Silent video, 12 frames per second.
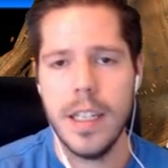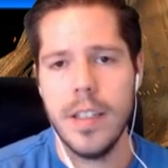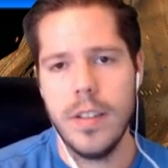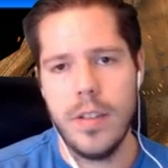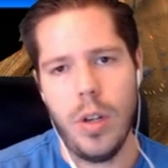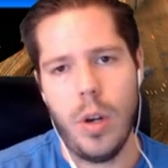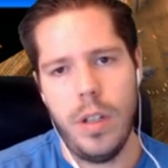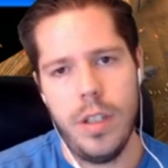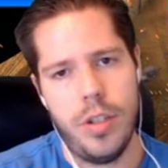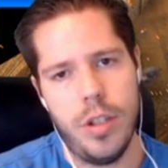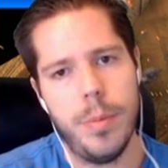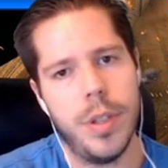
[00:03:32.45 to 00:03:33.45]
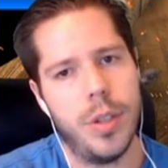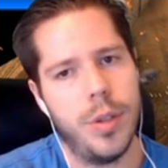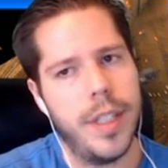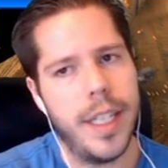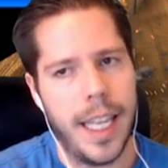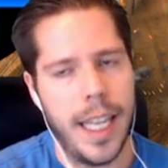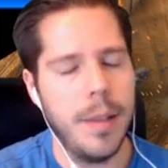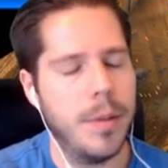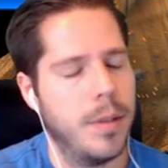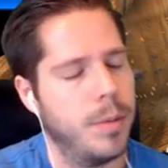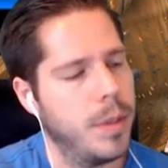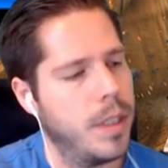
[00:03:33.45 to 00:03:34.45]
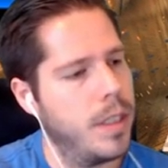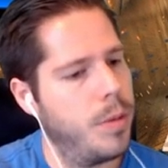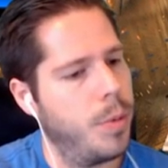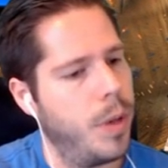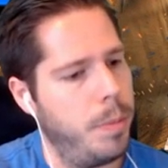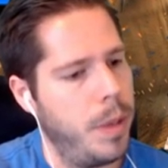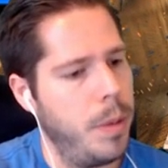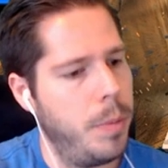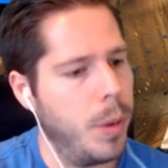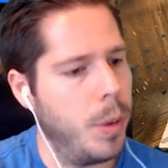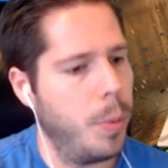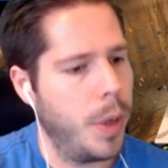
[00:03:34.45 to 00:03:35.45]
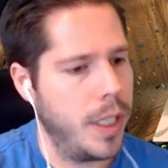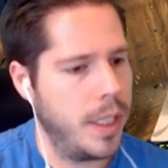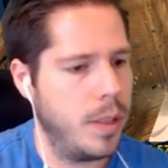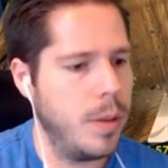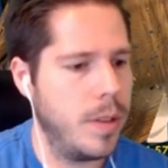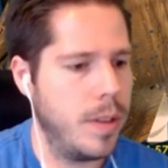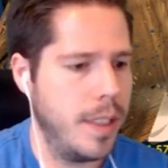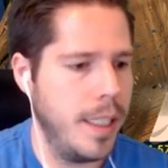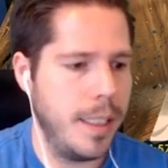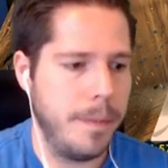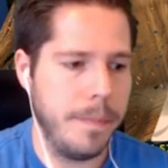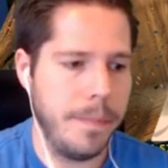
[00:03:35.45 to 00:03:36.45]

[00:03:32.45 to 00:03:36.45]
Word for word: So let's jump into the games, which is what people want to see.